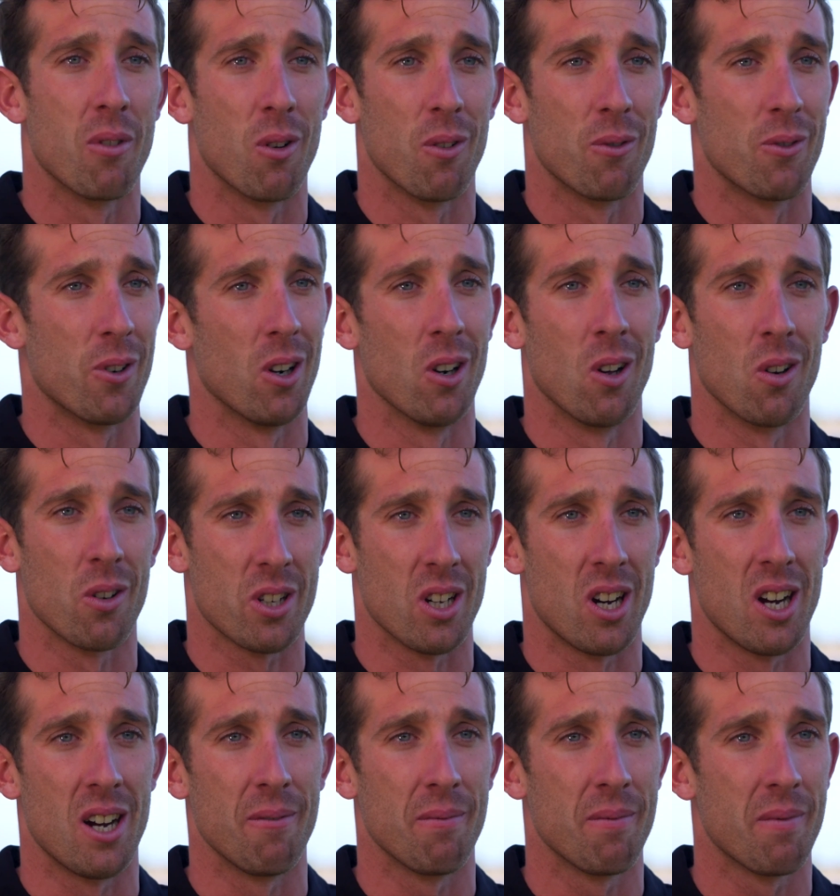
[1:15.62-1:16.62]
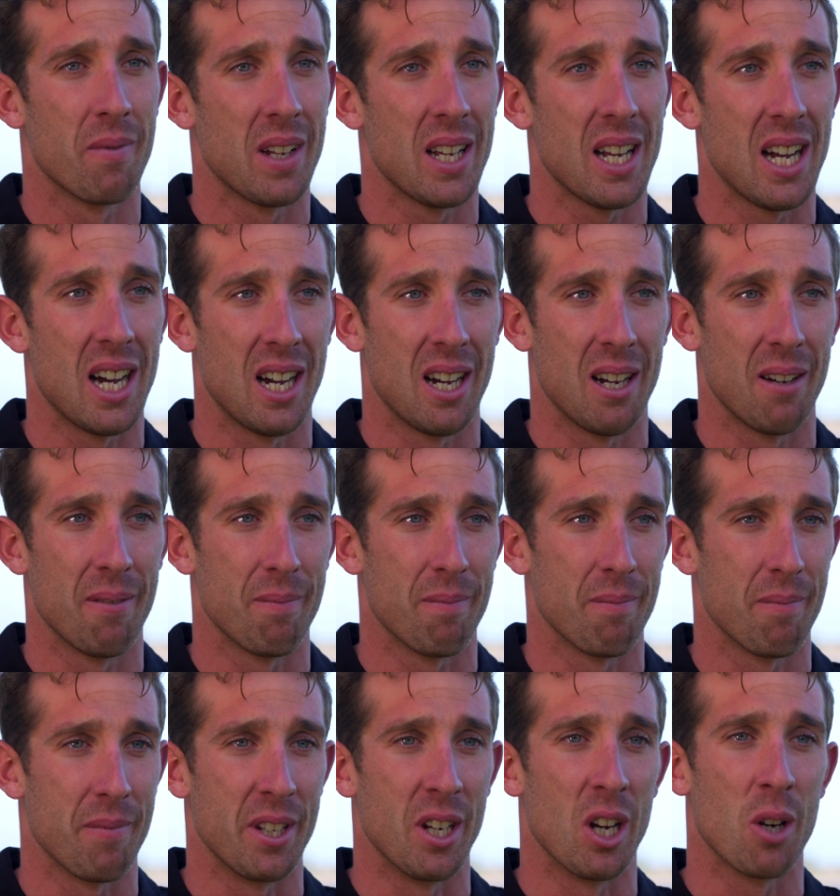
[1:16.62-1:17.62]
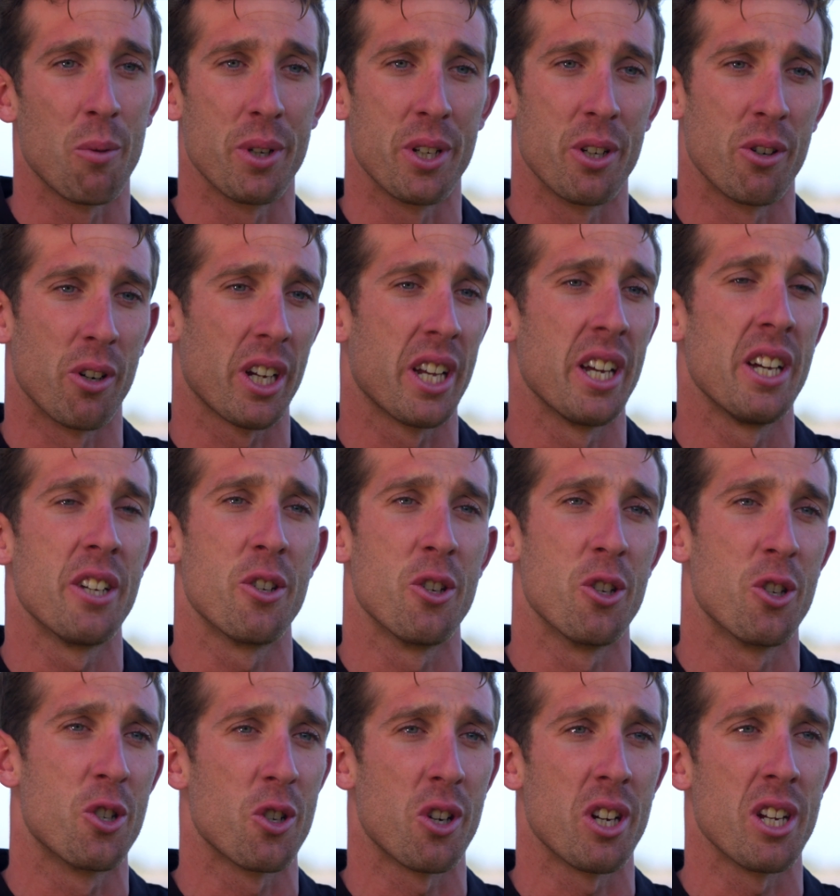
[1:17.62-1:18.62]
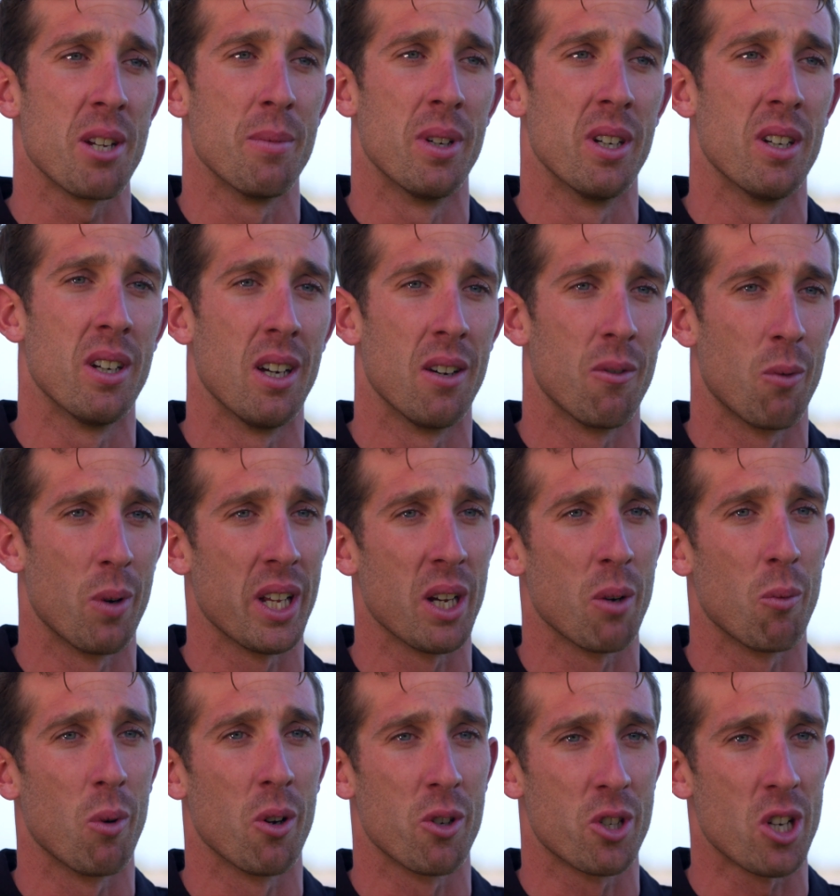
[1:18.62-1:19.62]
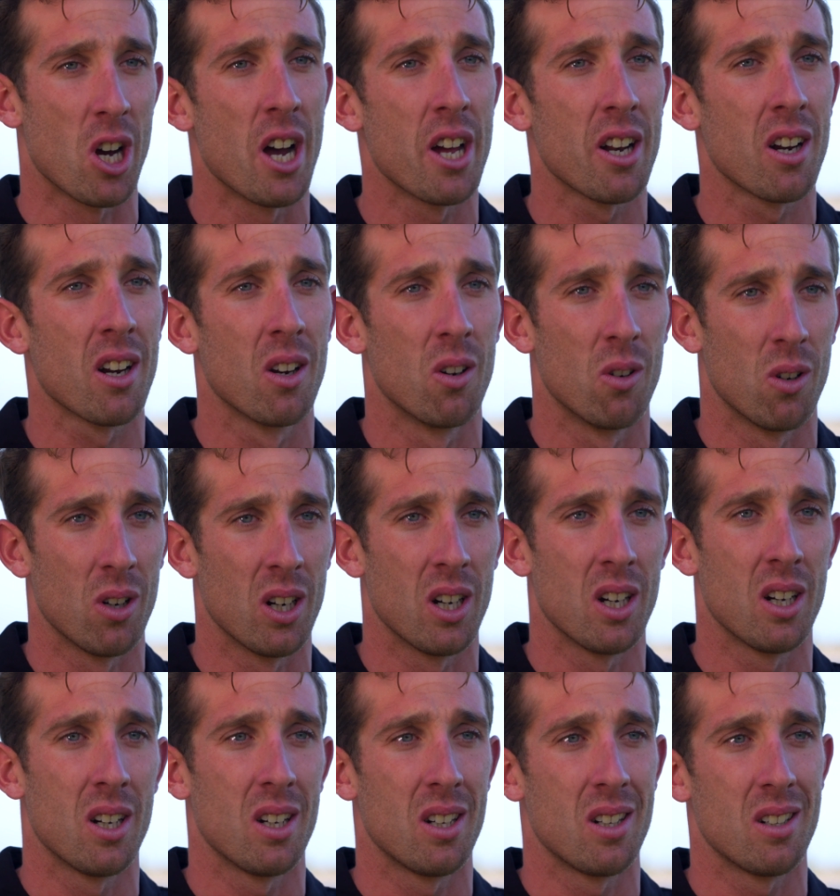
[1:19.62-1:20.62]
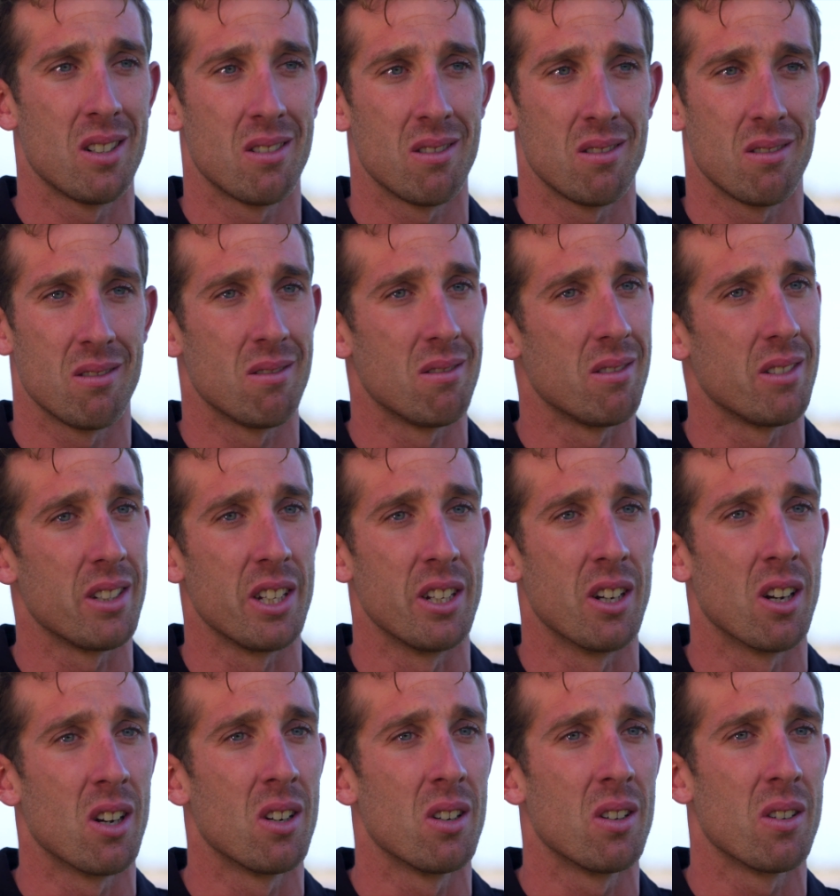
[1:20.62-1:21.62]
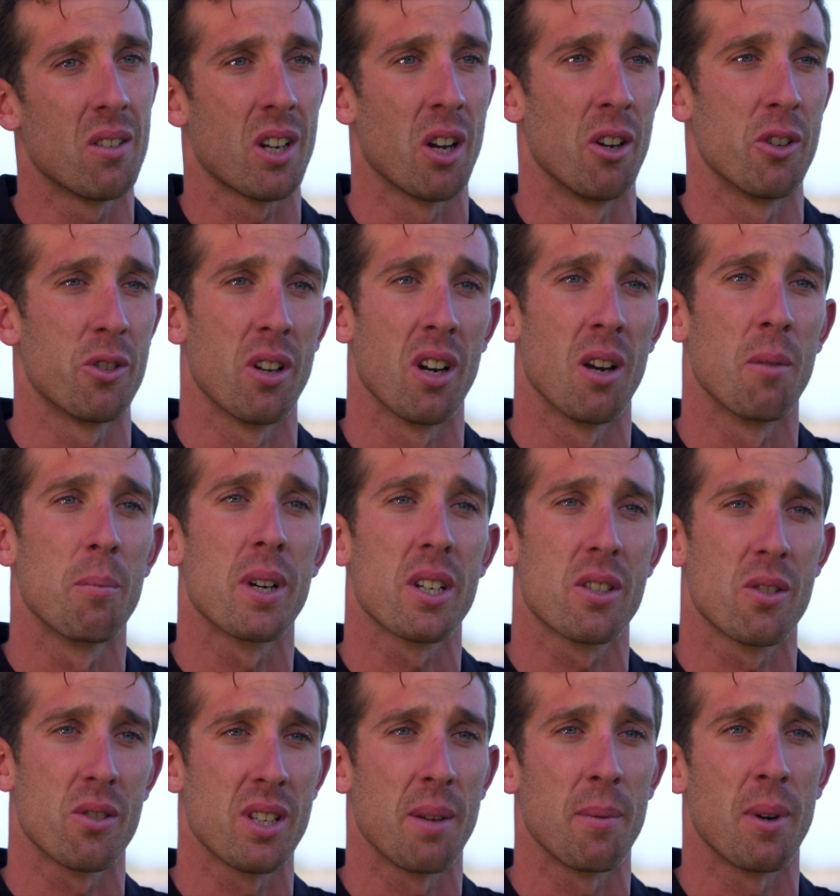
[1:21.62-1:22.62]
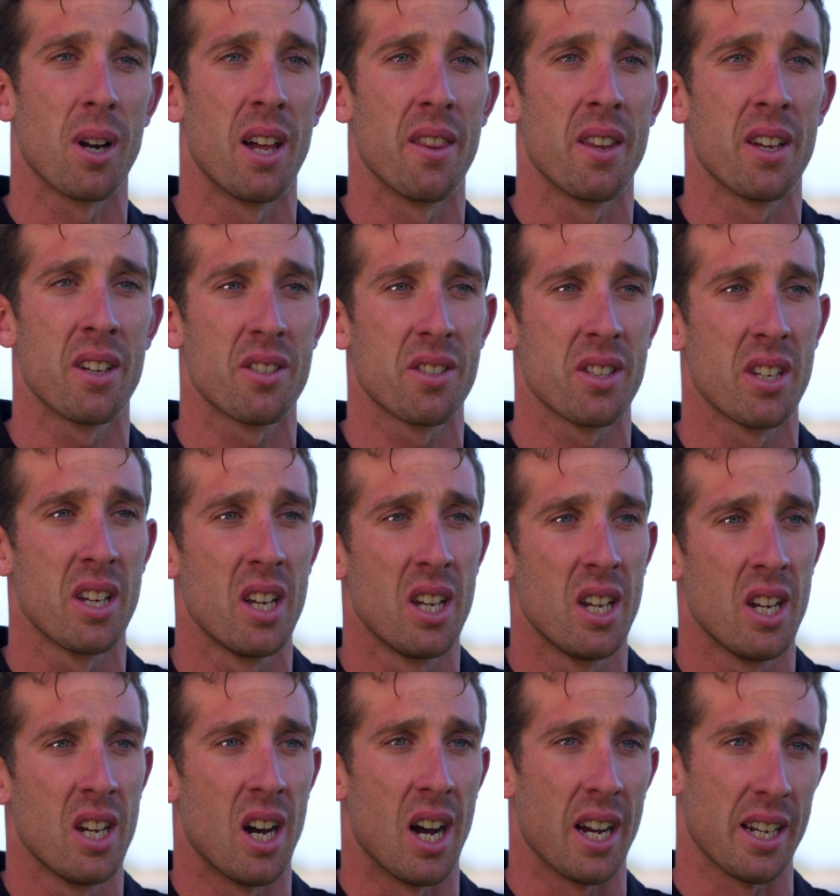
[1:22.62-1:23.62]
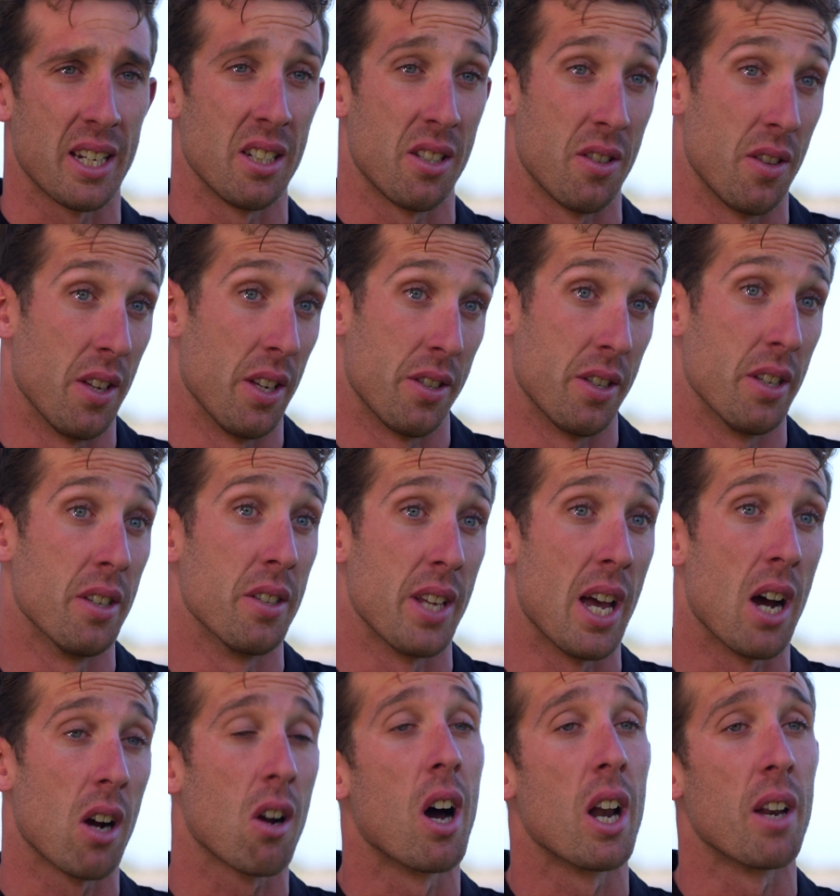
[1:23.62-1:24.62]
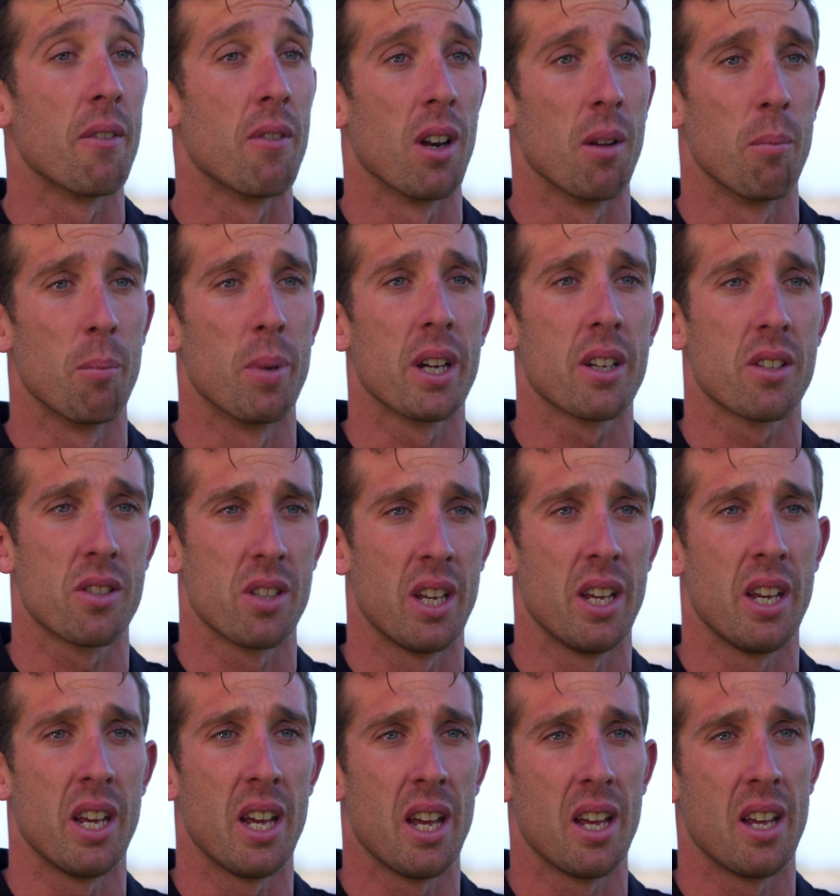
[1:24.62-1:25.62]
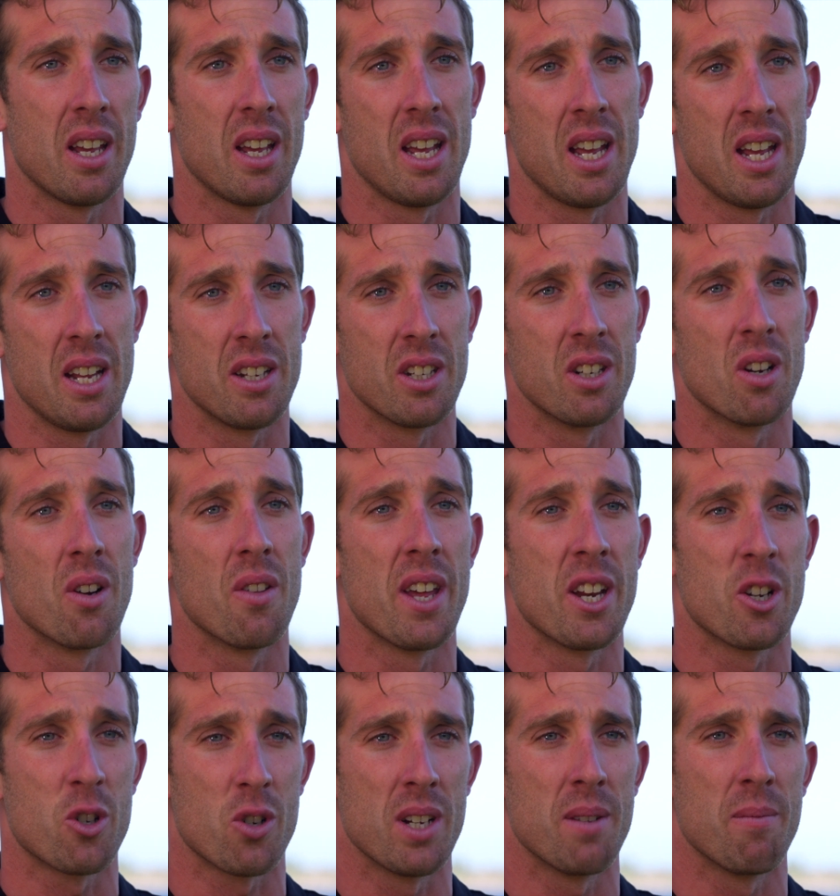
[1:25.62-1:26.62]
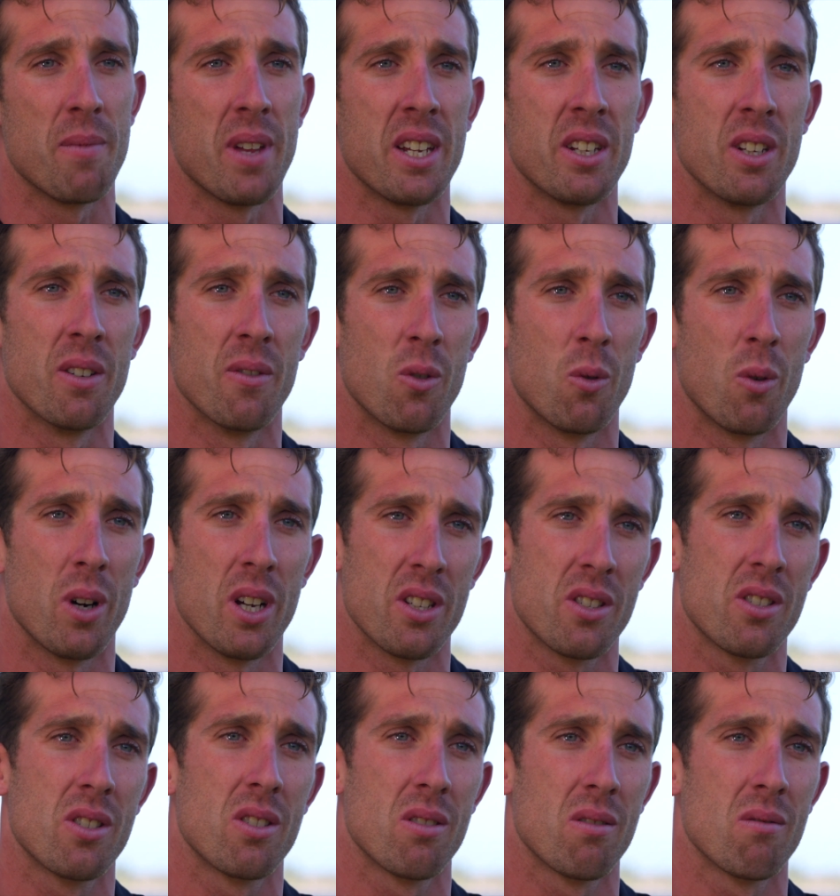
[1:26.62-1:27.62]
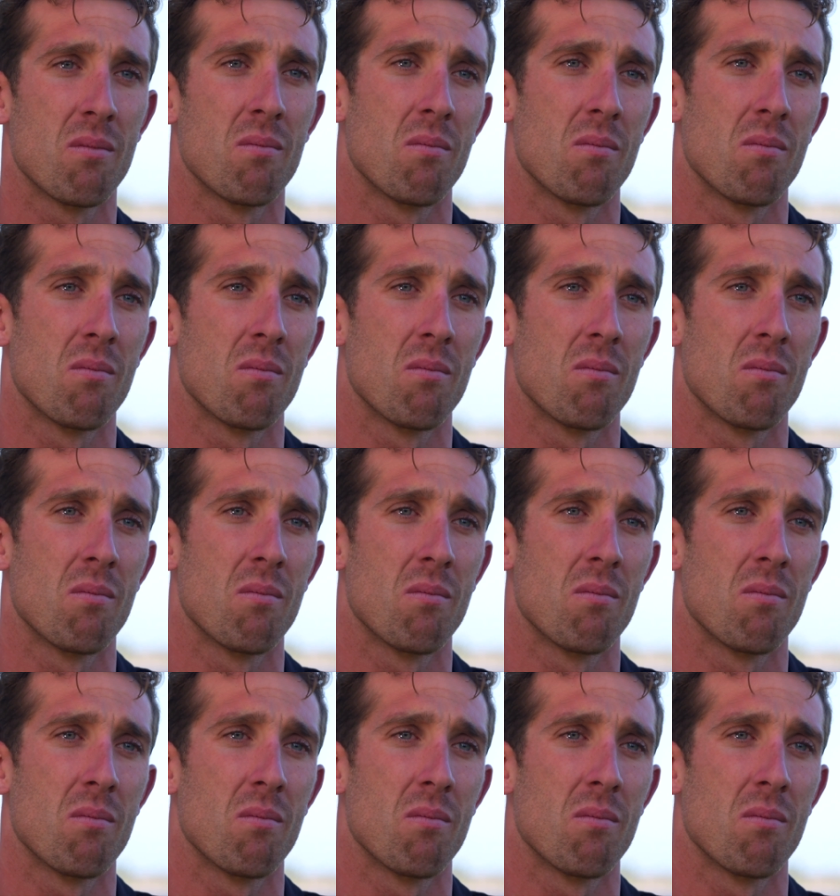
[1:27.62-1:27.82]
for for a long time. Um, you know, when you're a kid, you dream of, of winning a world title or, you know, going to Olympics or something like this. I guess this is our kind of Olympics and, and you know, that dream that you've always